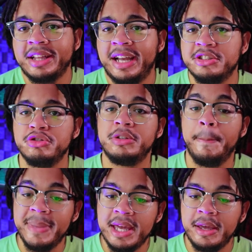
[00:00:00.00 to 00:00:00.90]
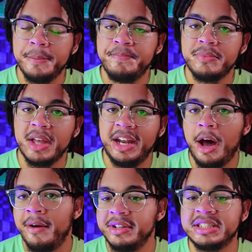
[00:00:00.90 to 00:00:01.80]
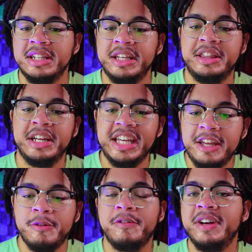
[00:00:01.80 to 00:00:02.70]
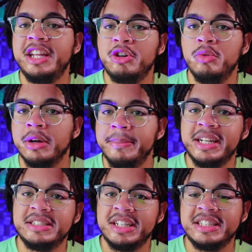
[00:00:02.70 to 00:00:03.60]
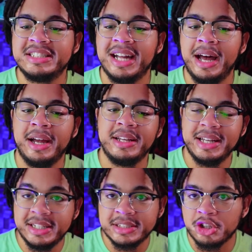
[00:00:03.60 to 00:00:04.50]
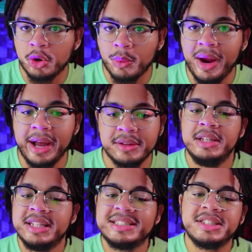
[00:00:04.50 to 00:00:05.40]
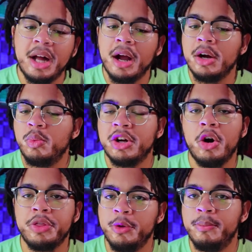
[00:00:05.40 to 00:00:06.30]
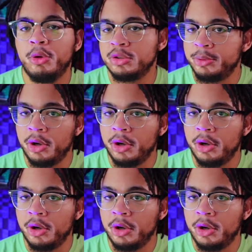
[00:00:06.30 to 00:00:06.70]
answer to me, and obviously the evil villain who committed genocide isn't correct. This saga would go through multiple